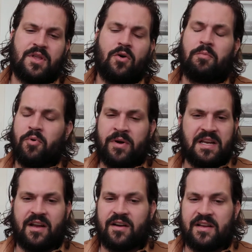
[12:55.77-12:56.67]
whole
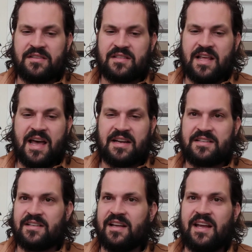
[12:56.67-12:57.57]
point here is
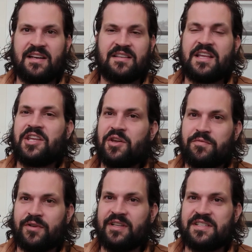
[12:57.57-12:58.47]
that, and thank you
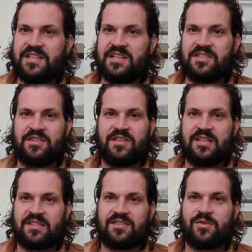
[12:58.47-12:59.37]
for listening to
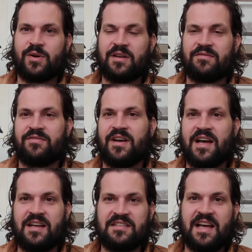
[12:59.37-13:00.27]
this sort of
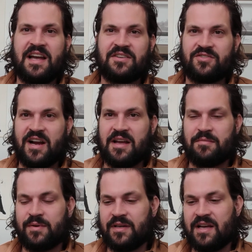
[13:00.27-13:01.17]

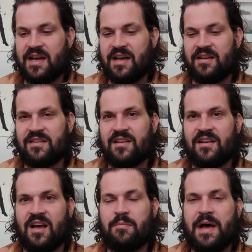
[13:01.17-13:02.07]
diatribe
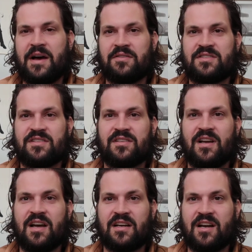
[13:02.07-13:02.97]
about
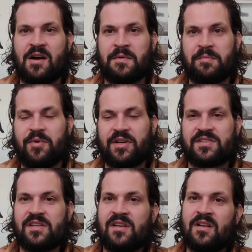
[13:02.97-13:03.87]
comic
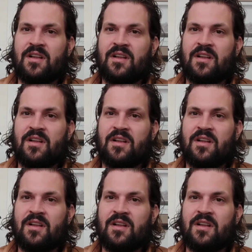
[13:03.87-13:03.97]
books,